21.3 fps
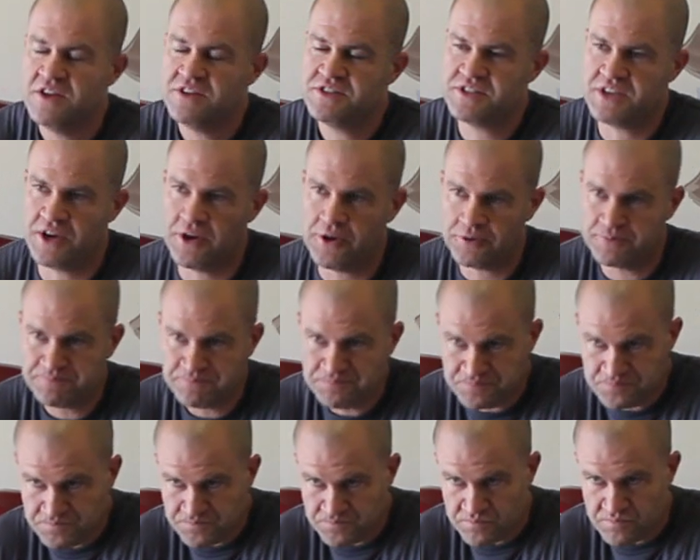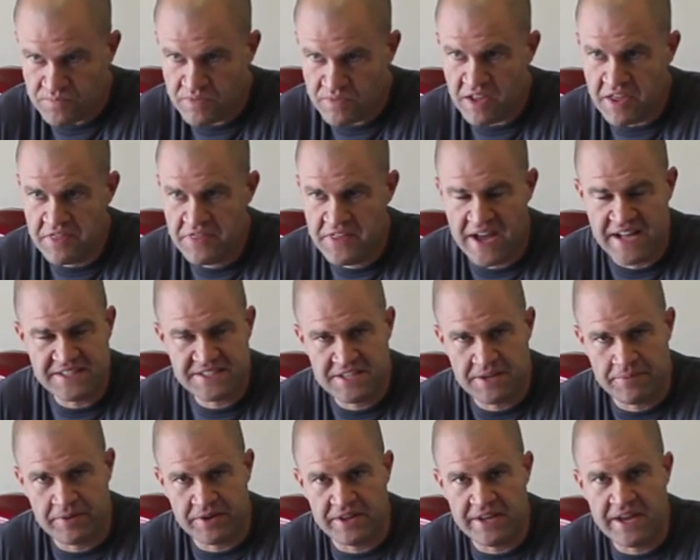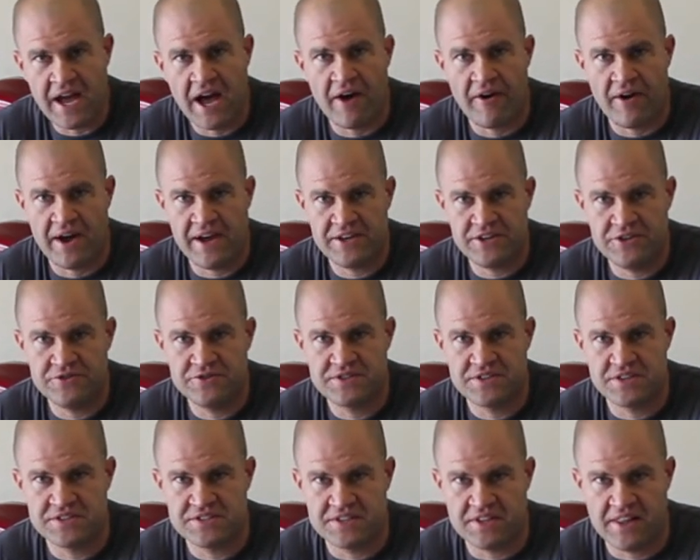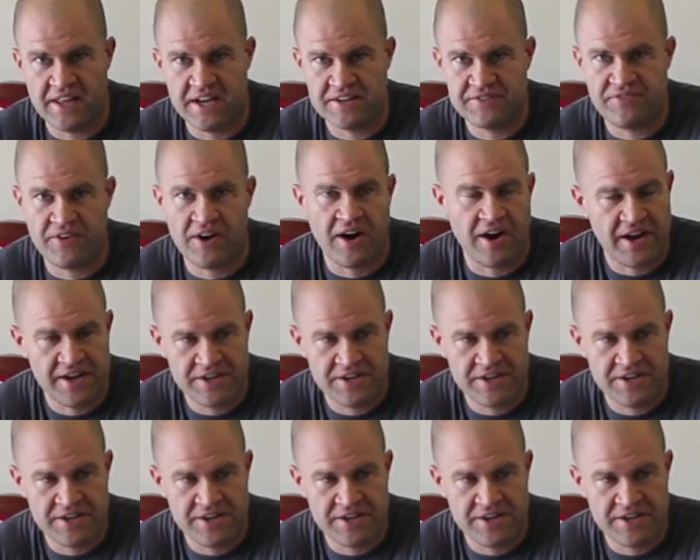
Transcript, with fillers: So that's typically how I use the select fire.